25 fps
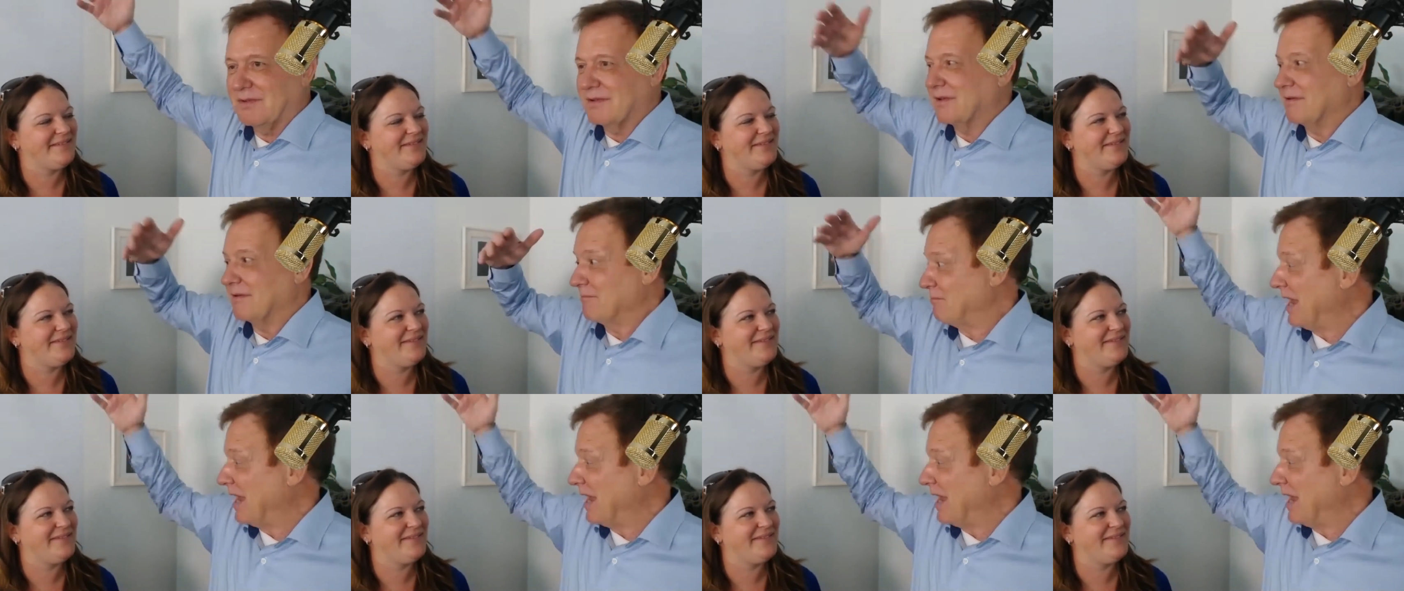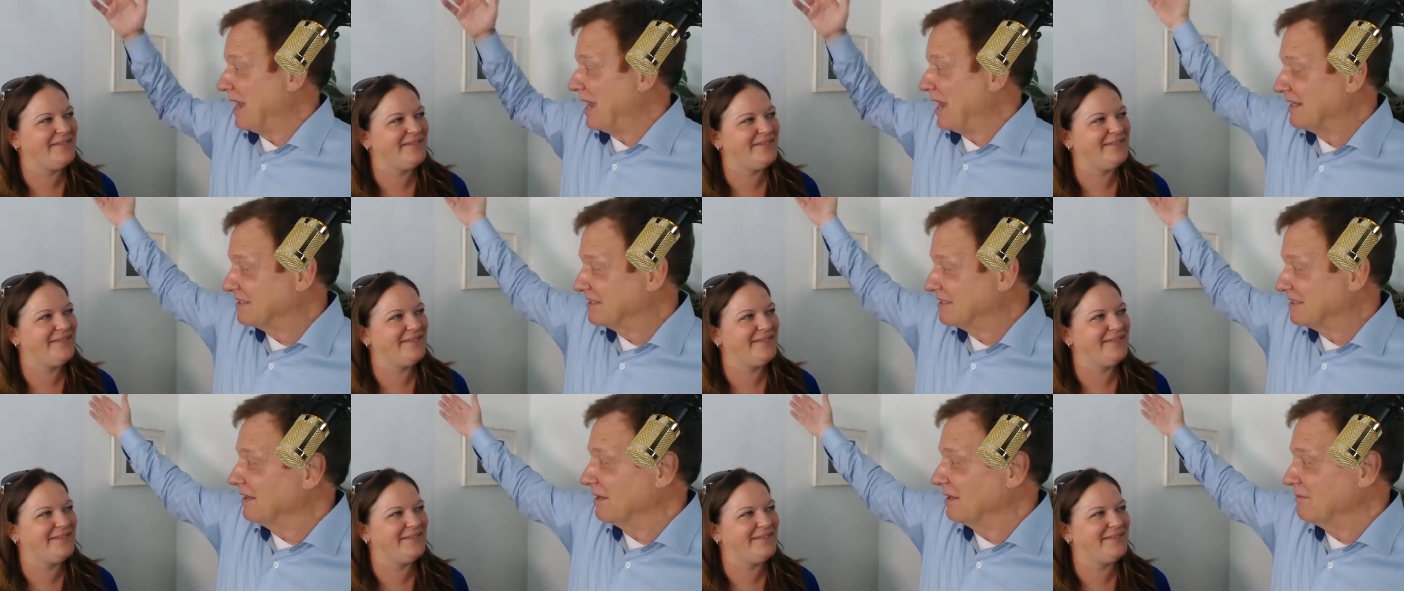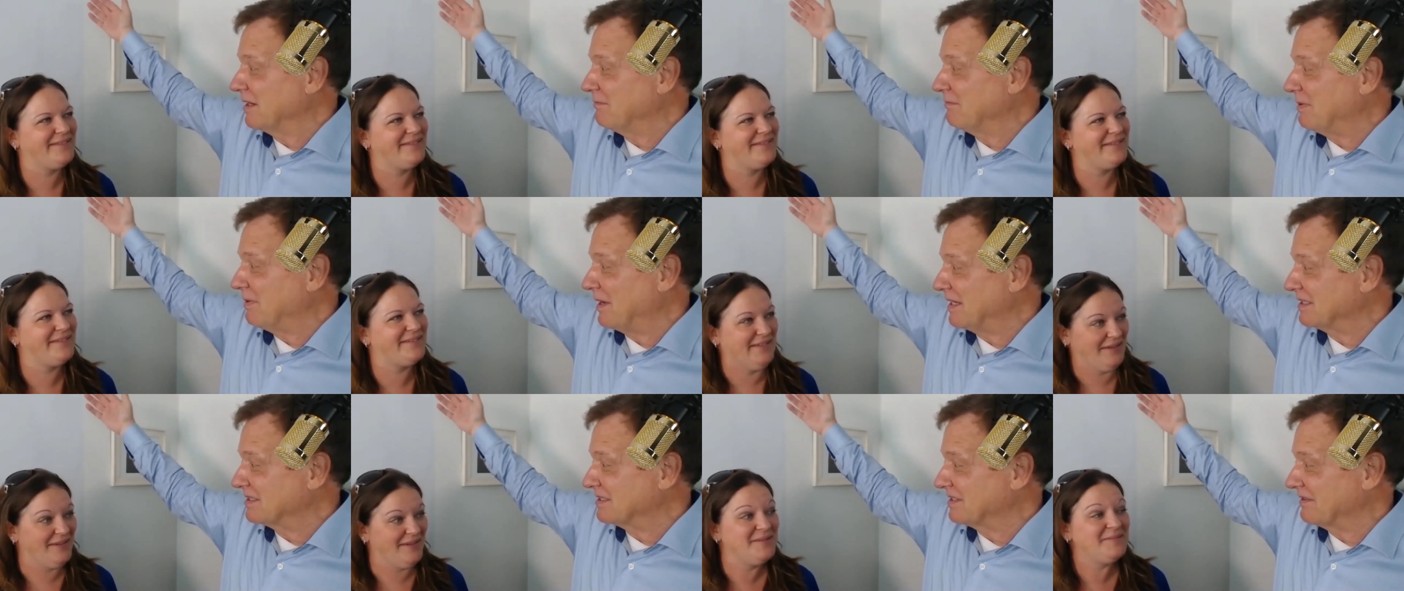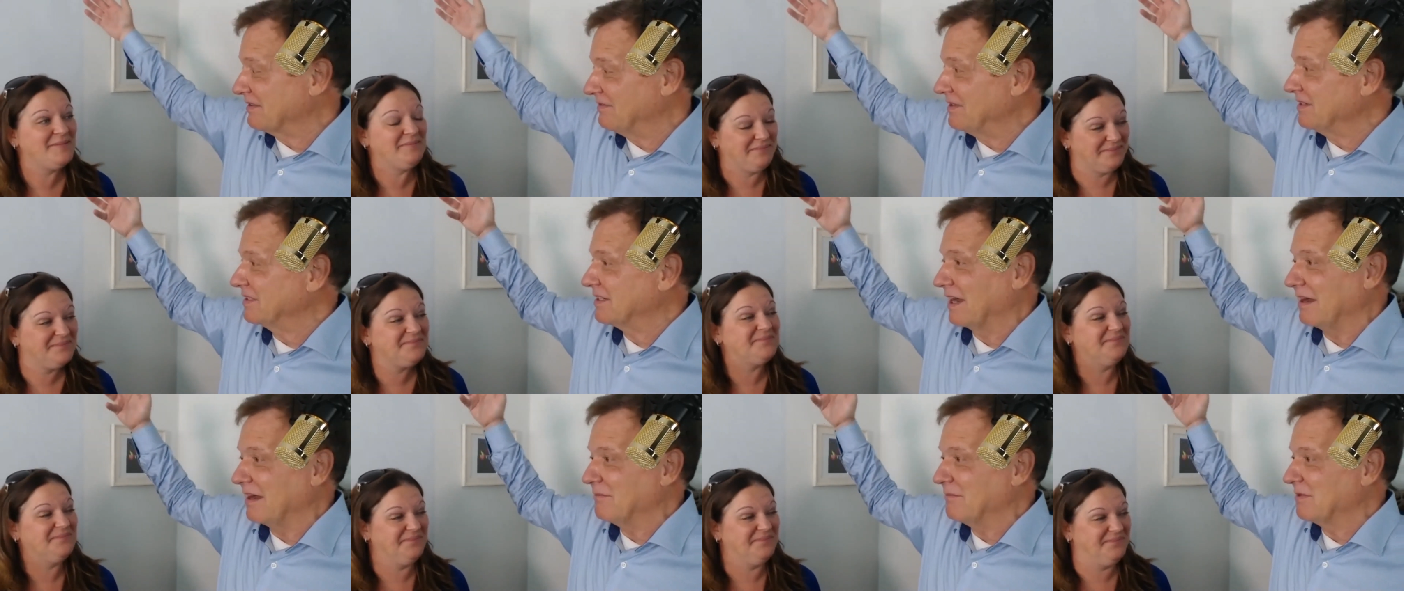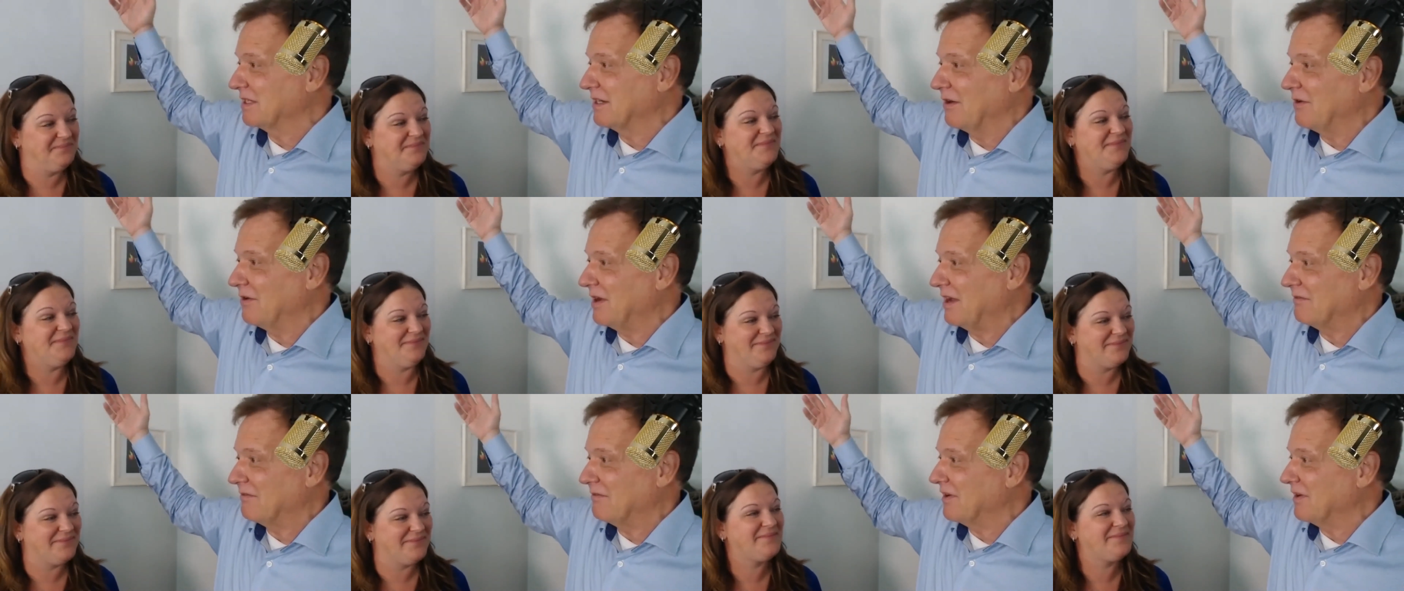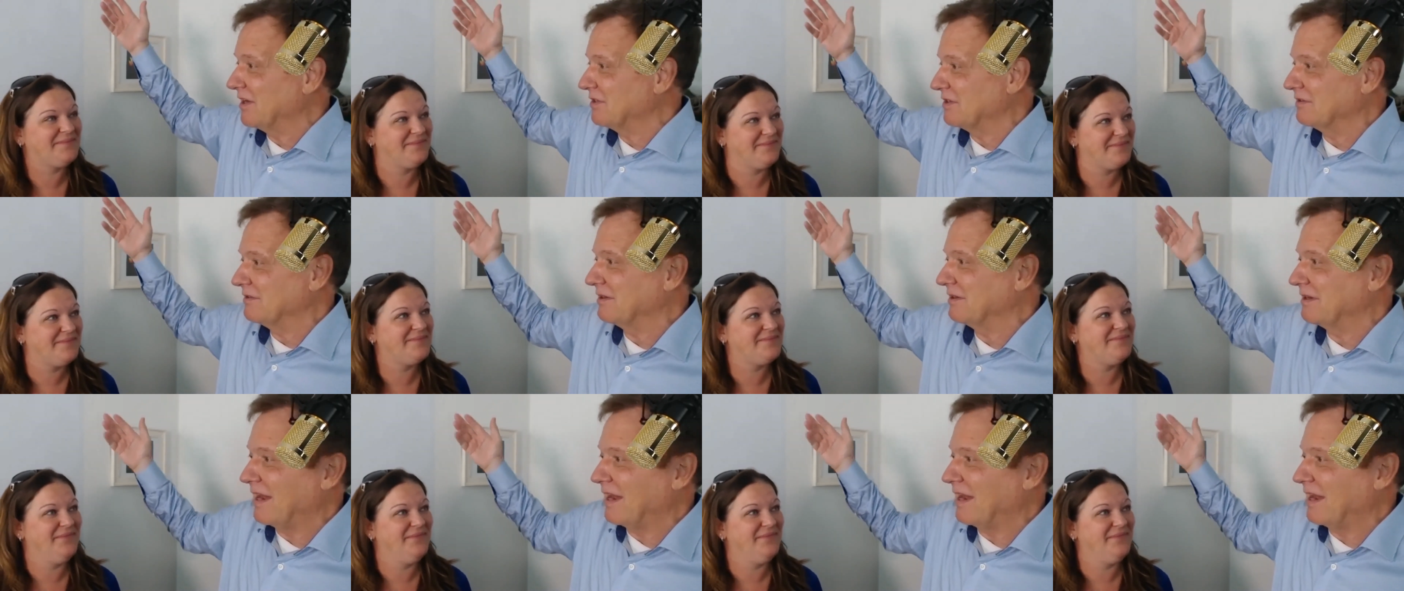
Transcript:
Speaker 1: pass, unlimited passive income and go have fun.